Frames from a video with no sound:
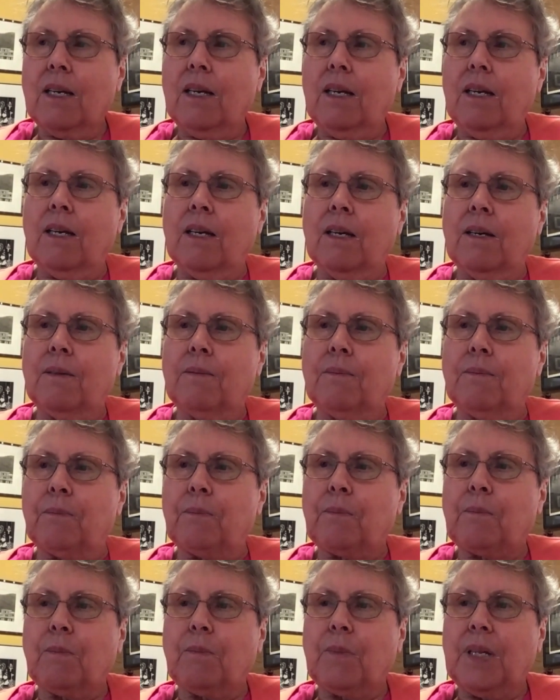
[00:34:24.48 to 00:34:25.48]
um,
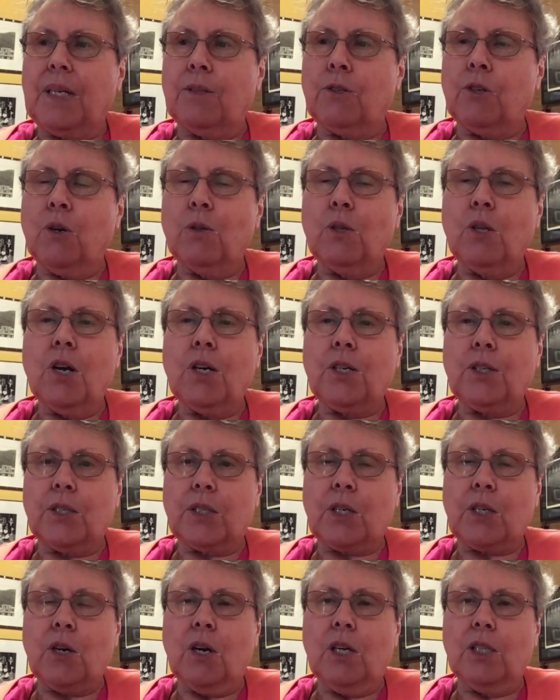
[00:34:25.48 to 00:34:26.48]
no
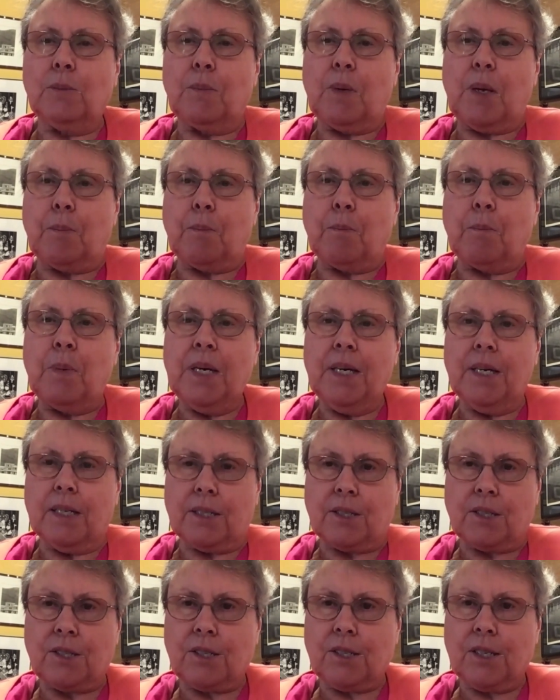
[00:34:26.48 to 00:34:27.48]
longer called me
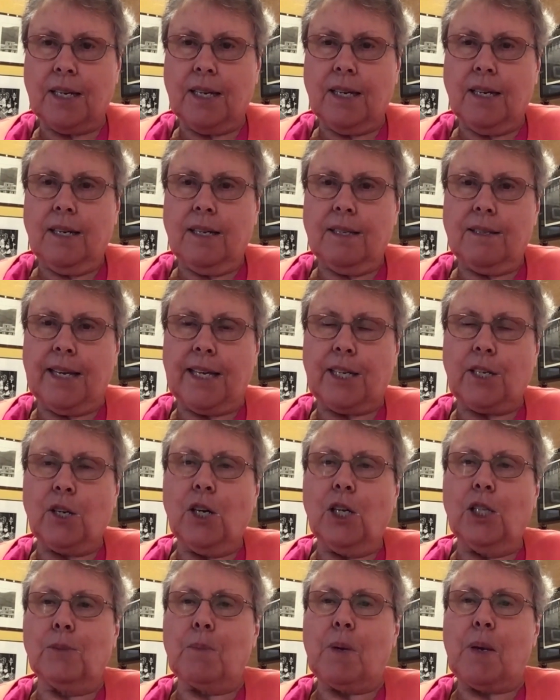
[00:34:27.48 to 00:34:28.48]
Miss, they
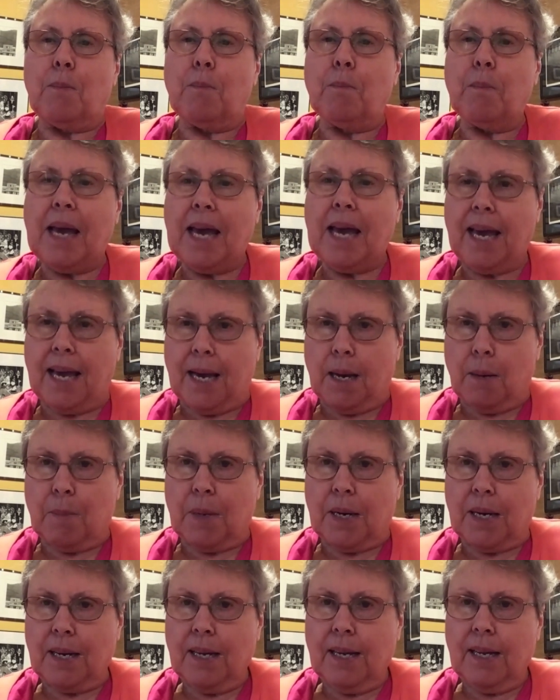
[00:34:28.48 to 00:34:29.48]
called me Ma'am.
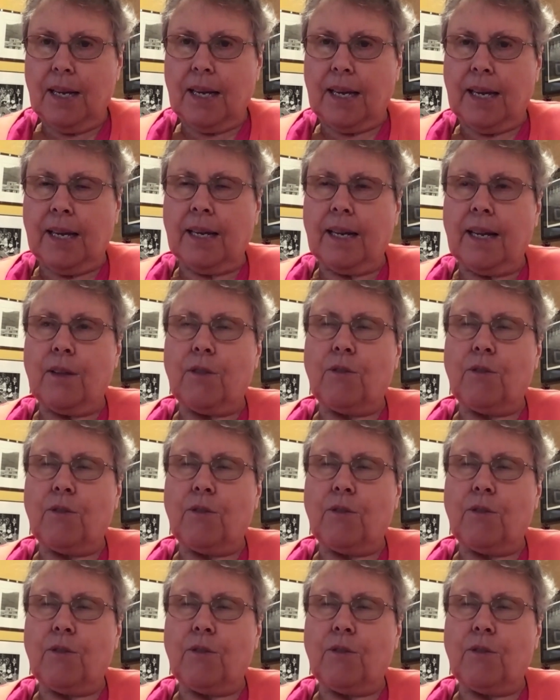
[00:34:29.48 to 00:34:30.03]
And I